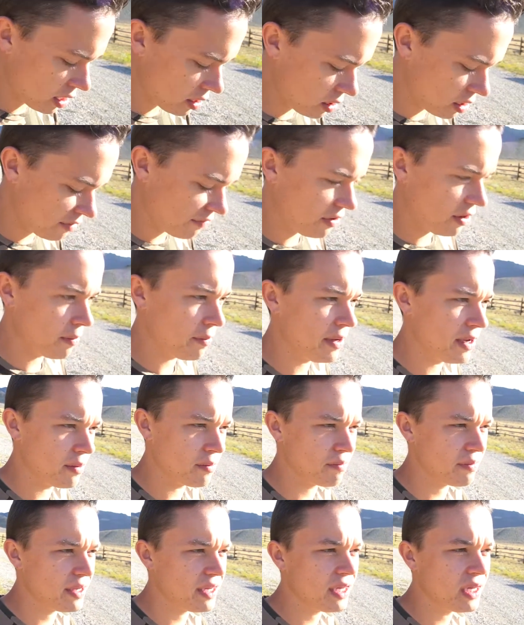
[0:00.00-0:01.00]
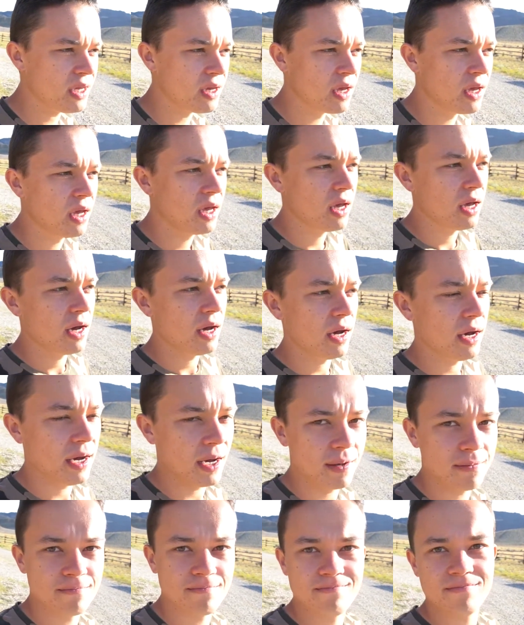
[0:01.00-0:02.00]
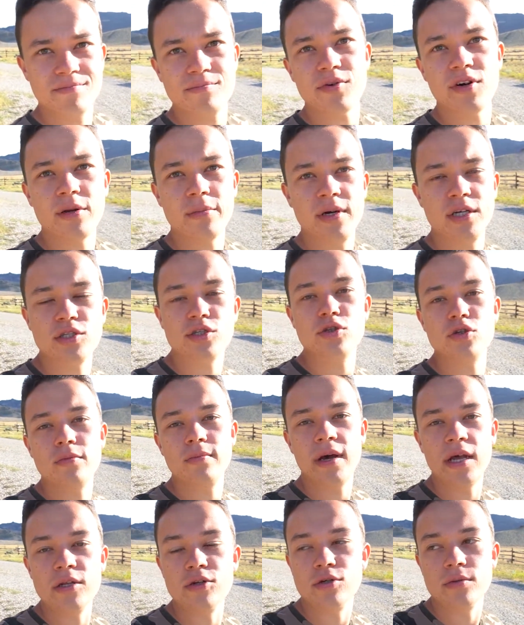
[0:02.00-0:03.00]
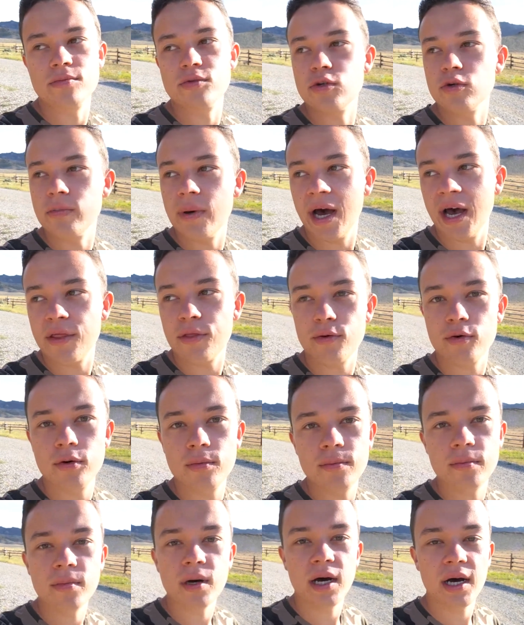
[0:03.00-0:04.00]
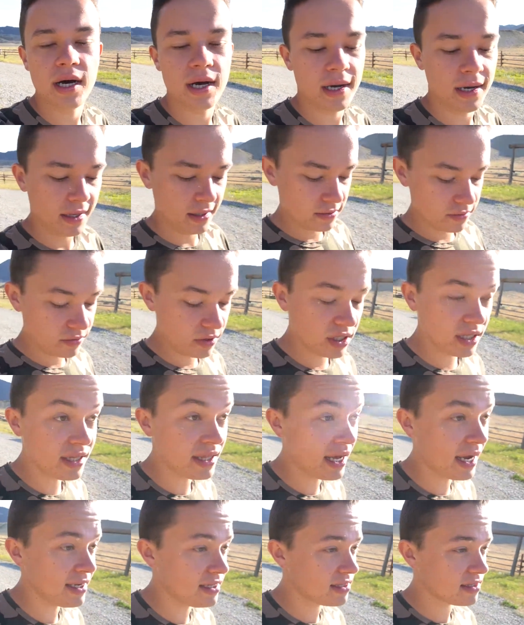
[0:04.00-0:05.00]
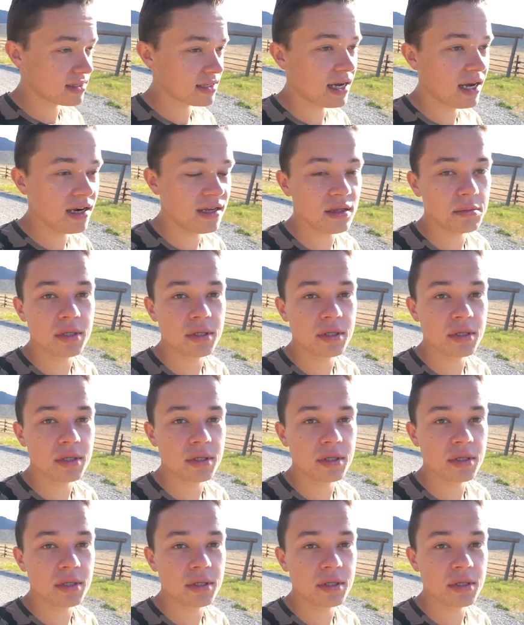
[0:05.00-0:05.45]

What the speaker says: it off Airbnb. Pretty much 2-bedroom, 2-bathroom. Really nice. It's kind of in the